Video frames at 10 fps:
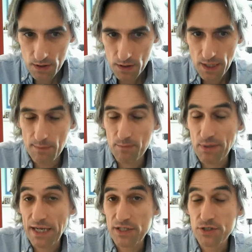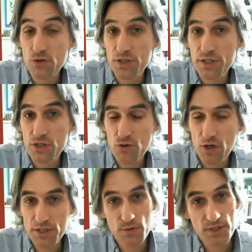and black usually
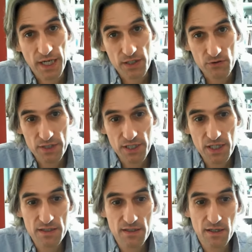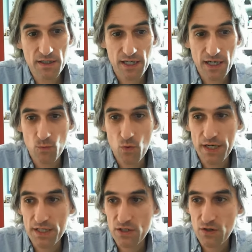tries to attack on the king side and
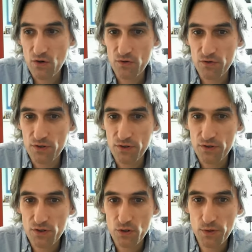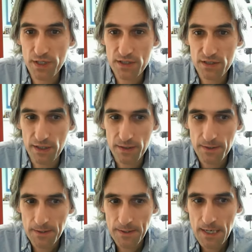white on the queen side.
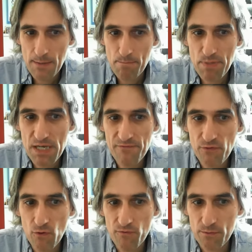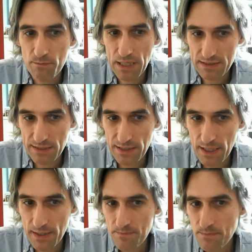B4 from
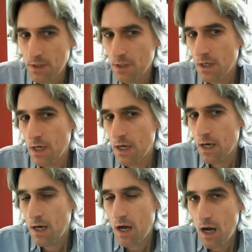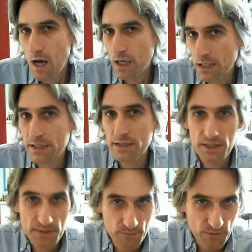Pelletier. I like
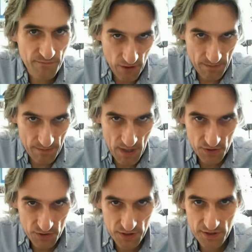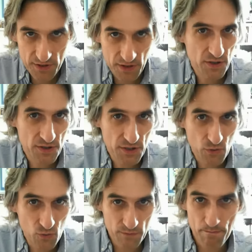this move very much. It's the
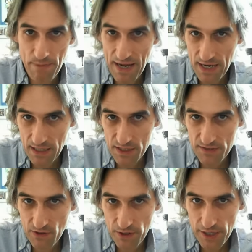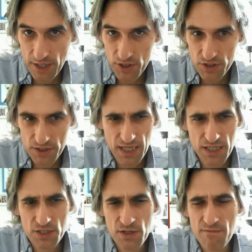so-called bayonet variation, and
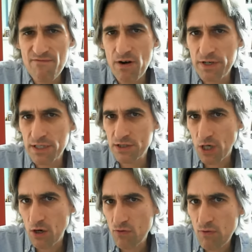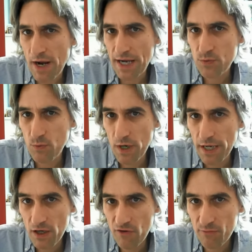it's a very direct
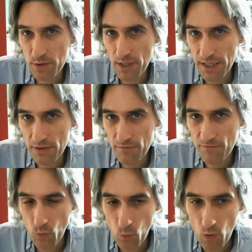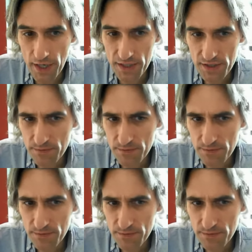way of playing for white.